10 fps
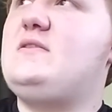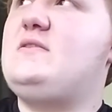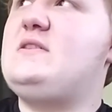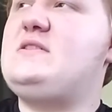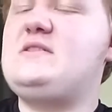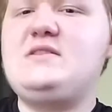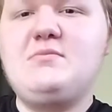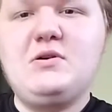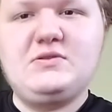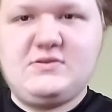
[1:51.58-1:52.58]
This is
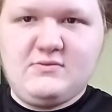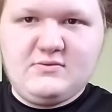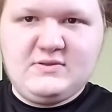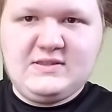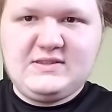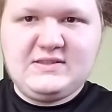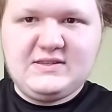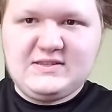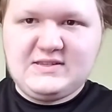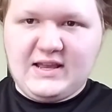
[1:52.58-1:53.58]

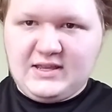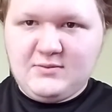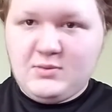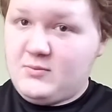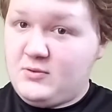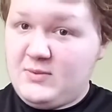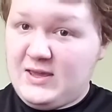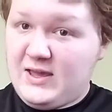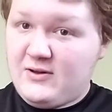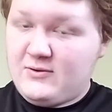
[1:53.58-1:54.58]
the second Bumblebee
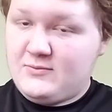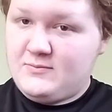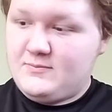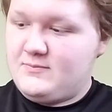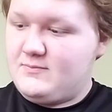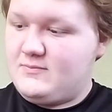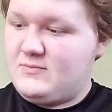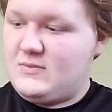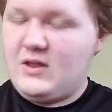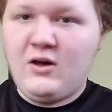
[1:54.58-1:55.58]
I own.
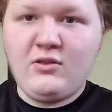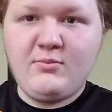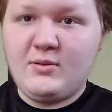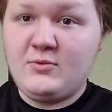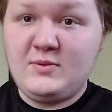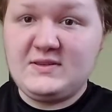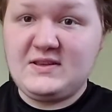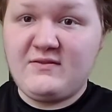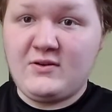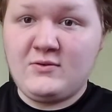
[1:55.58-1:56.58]
All the Bumblebees
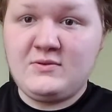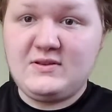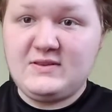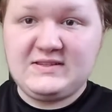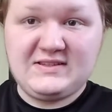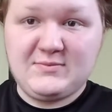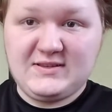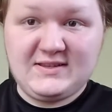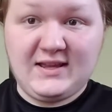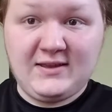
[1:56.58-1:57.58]
I've owned, this is my
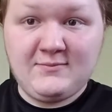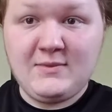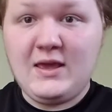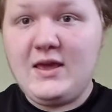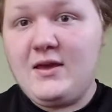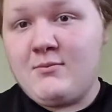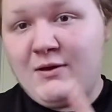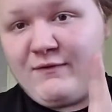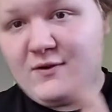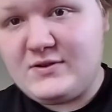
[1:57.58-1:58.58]
second.
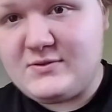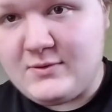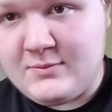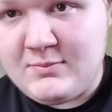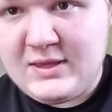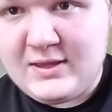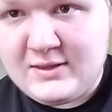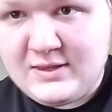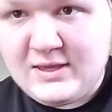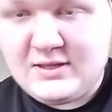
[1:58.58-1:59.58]
My first one
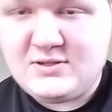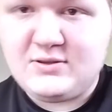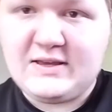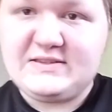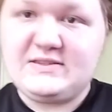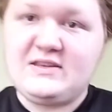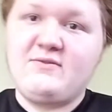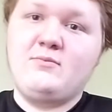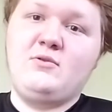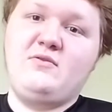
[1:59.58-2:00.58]
being the
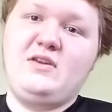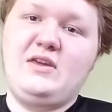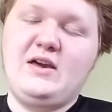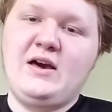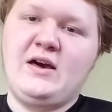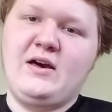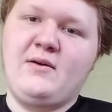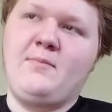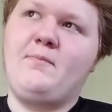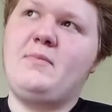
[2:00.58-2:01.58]
2007 movie
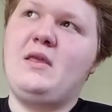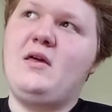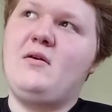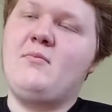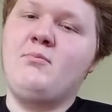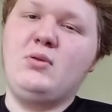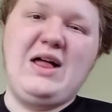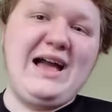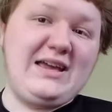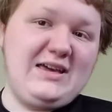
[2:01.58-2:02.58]
Black